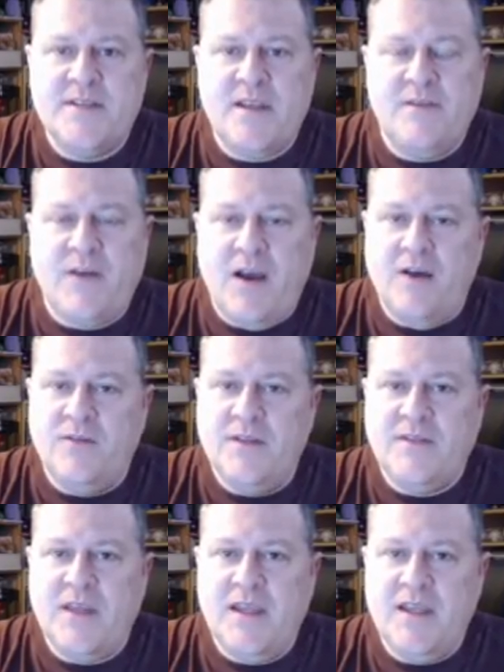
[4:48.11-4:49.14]
they found
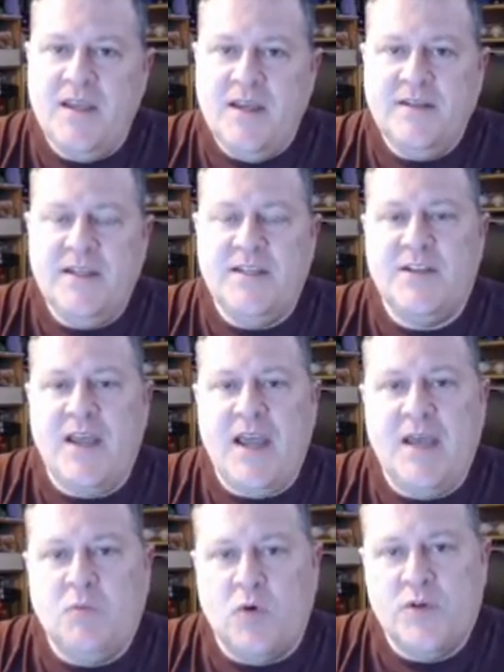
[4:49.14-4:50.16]
that they need to
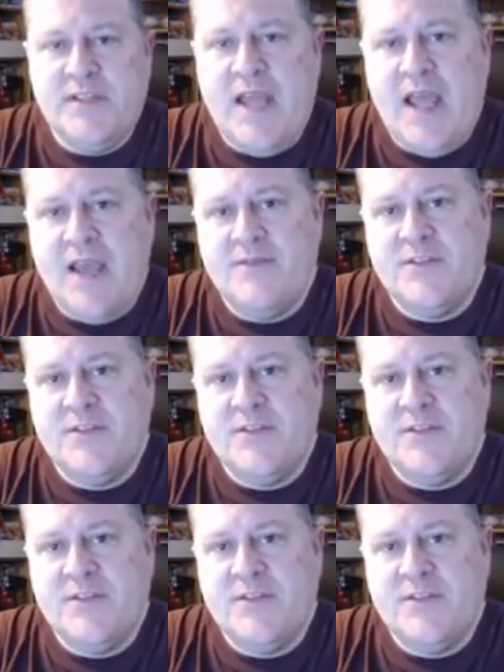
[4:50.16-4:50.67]
add more staff.